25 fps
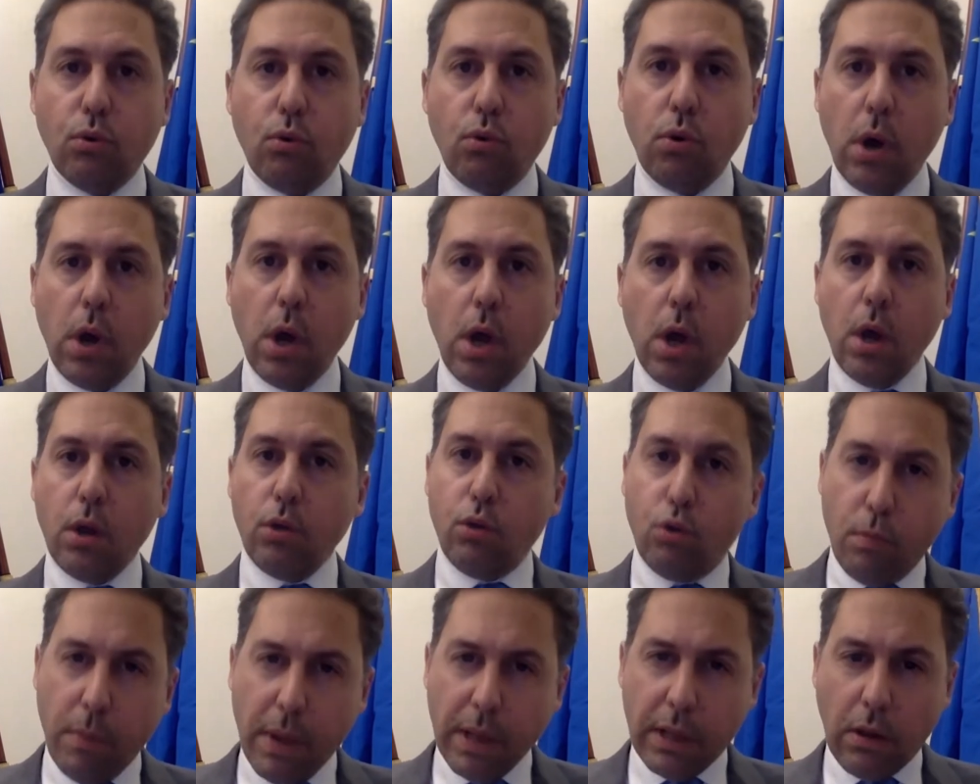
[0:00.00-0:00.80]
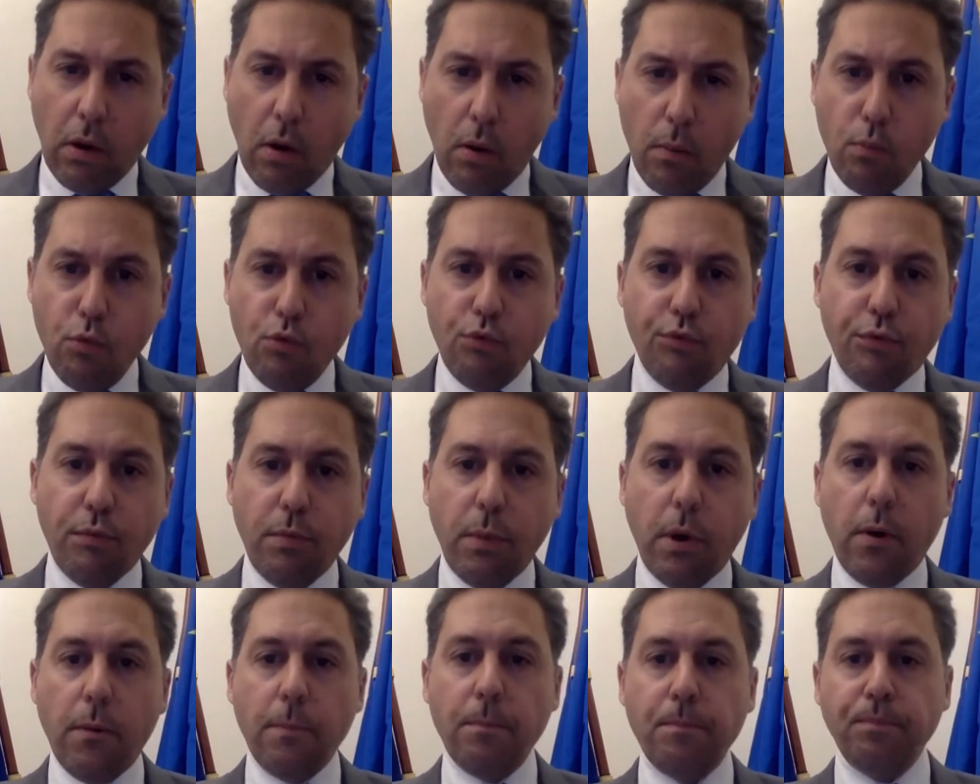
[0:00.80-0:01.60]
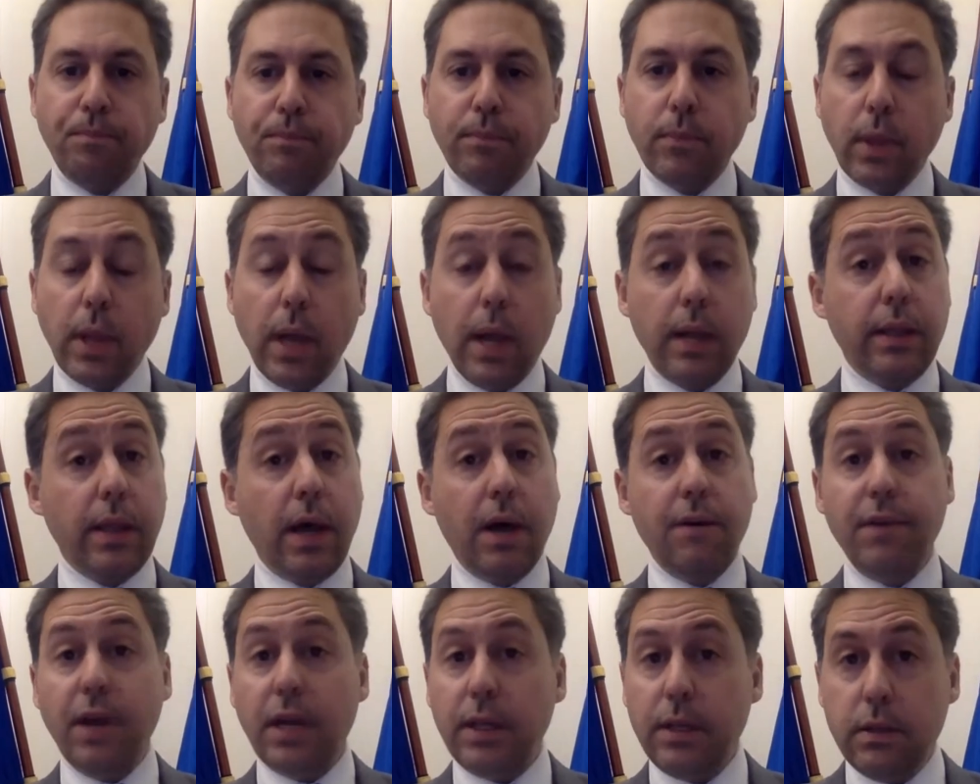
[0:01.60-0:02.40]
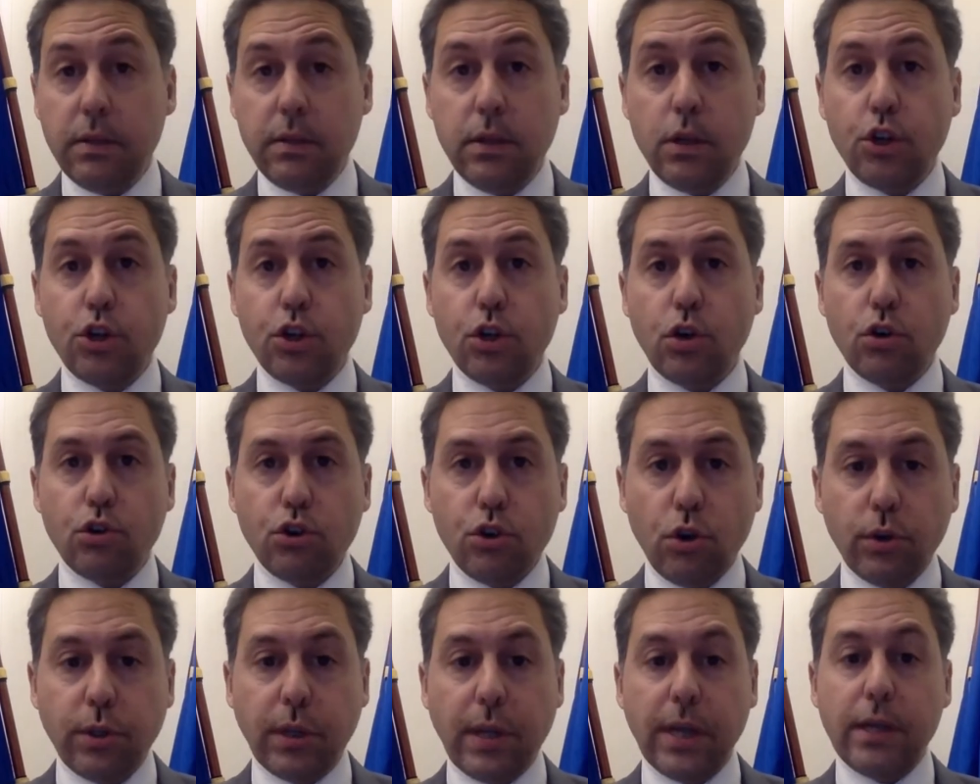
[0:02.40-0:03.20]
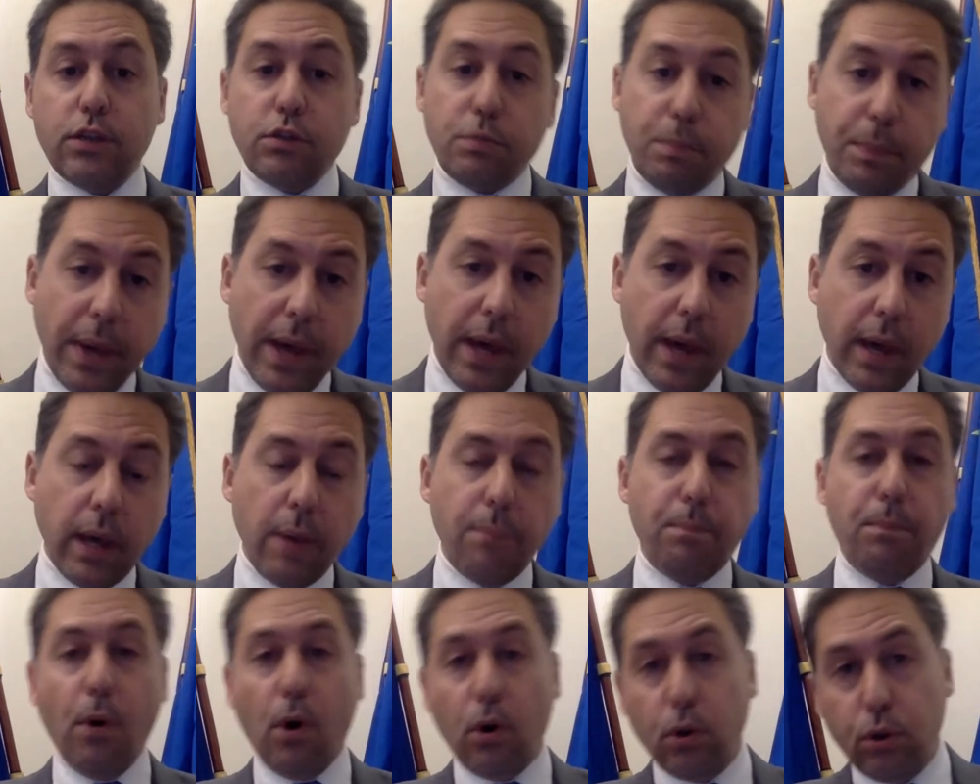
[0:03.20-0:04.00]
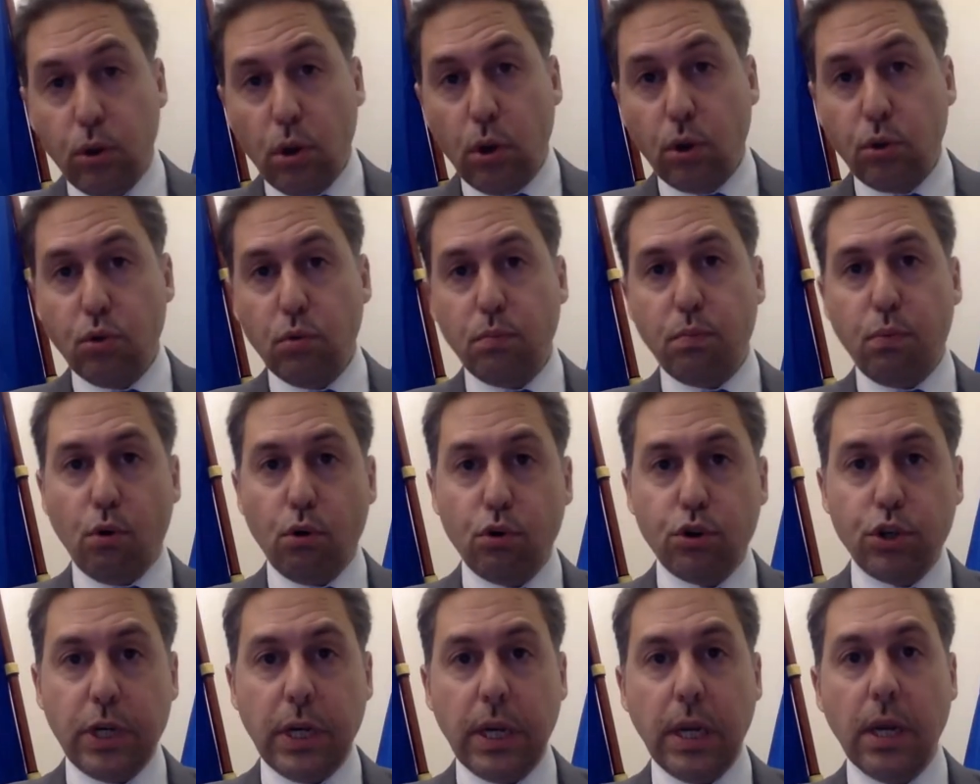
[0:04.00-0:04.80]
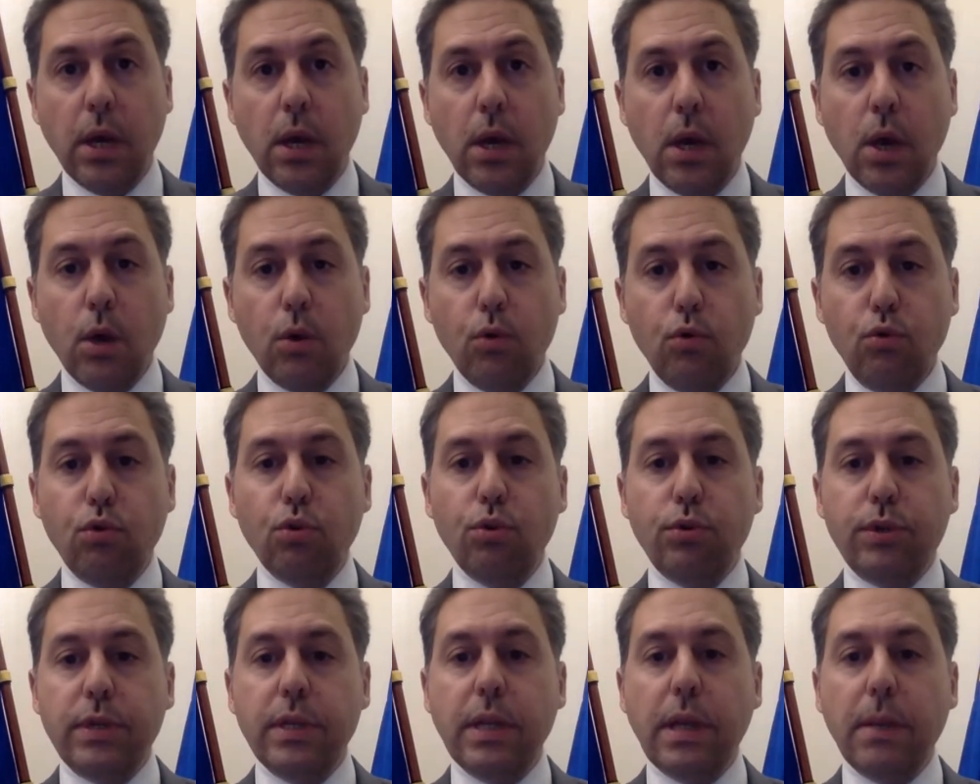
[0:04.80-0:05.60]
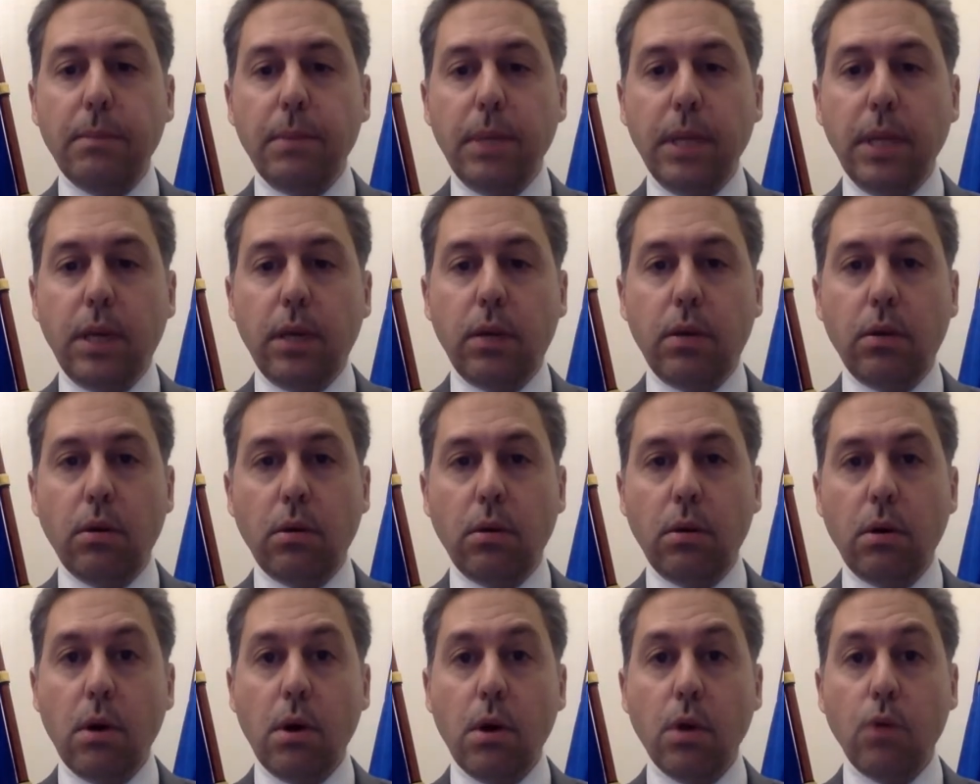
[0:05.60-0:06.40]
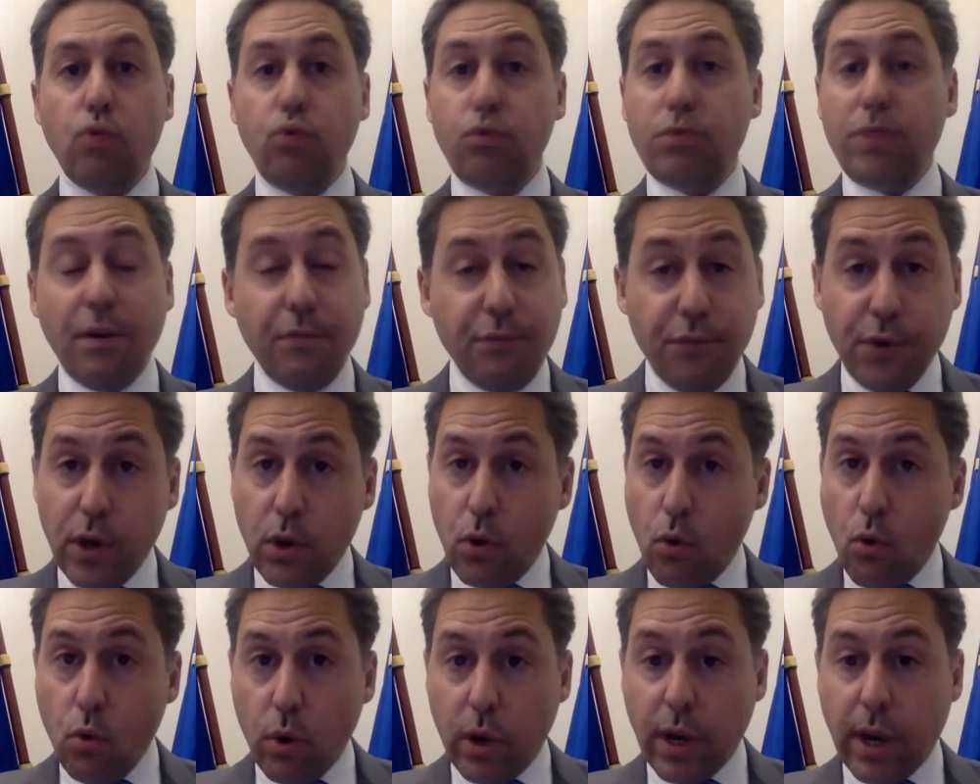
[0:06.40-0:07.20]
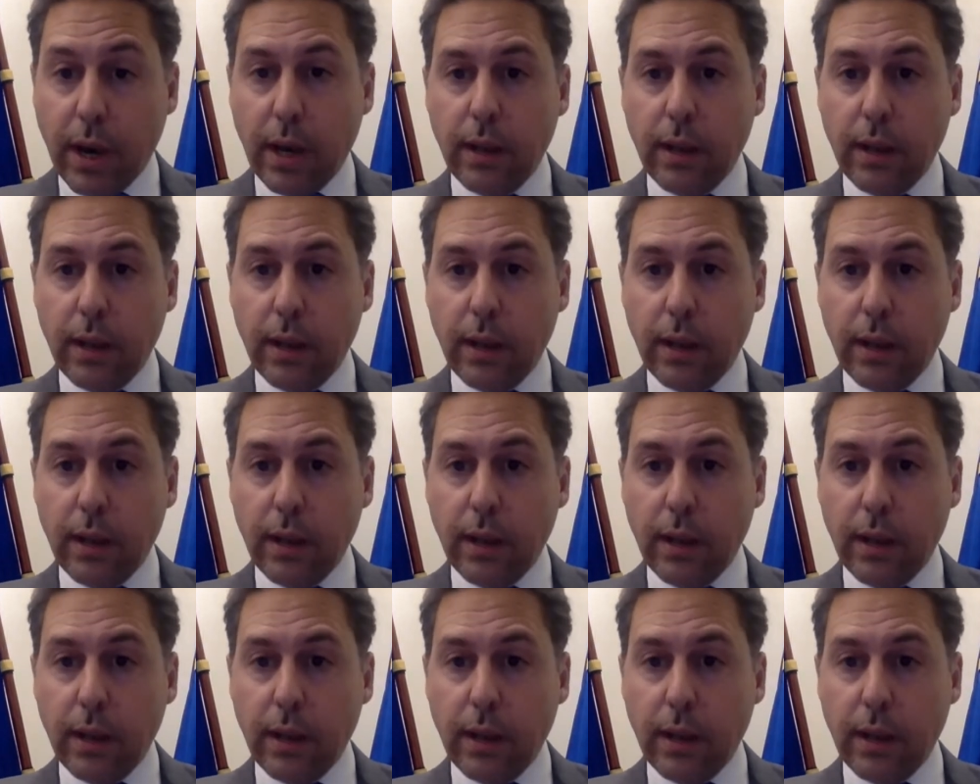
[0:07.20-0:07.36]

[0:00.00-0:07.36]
the people who have been driving so hard to bring the experts and project leaders together today.